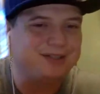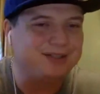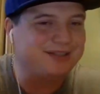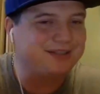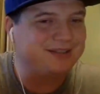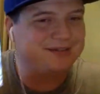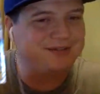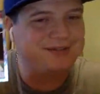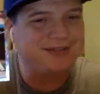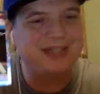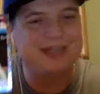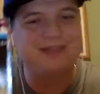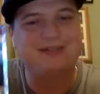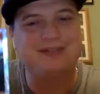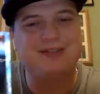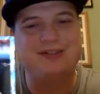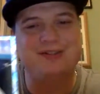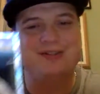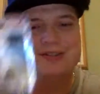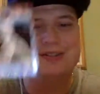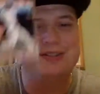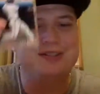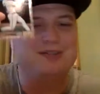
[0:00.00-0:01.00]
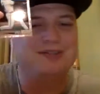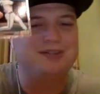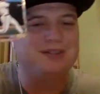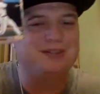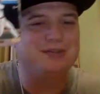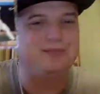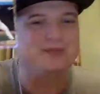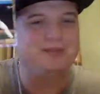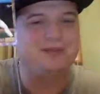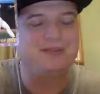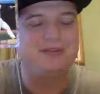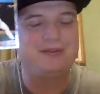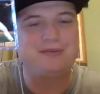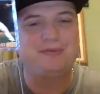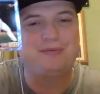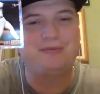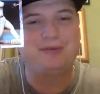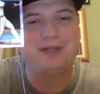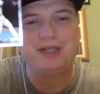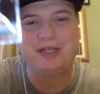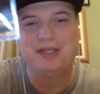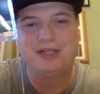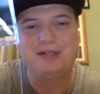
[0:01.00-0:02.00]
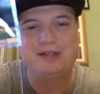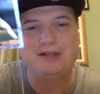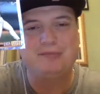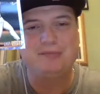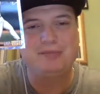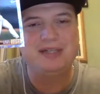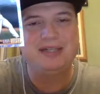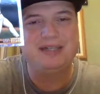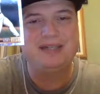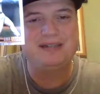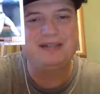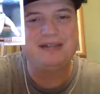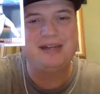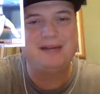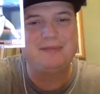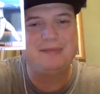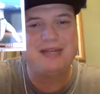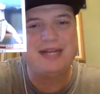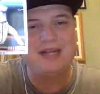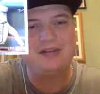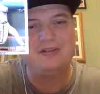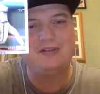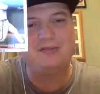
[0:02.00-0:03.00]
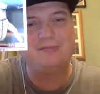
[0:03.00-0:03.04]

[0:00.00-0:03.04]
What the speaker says: because if you guys don't know, this was the big time catcher